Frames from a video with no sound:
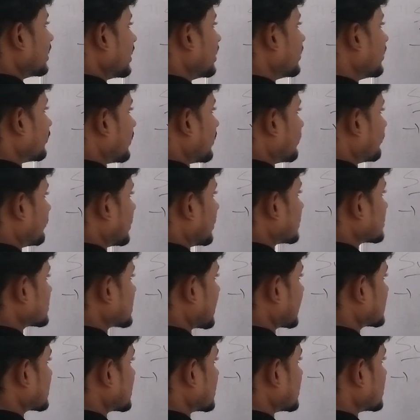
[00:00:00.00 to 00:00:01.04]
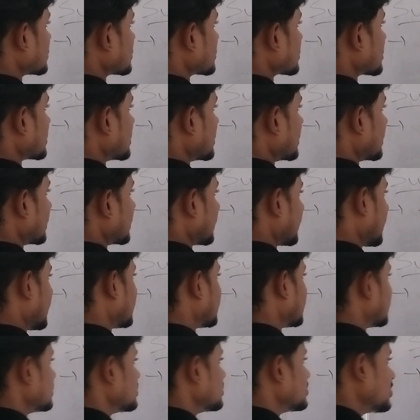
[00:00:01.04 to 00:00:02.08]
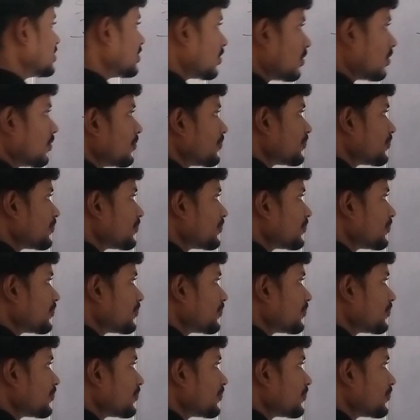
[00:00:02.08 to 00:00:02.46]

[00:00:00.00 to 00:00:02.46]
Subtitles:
if f dash x is greater than 0,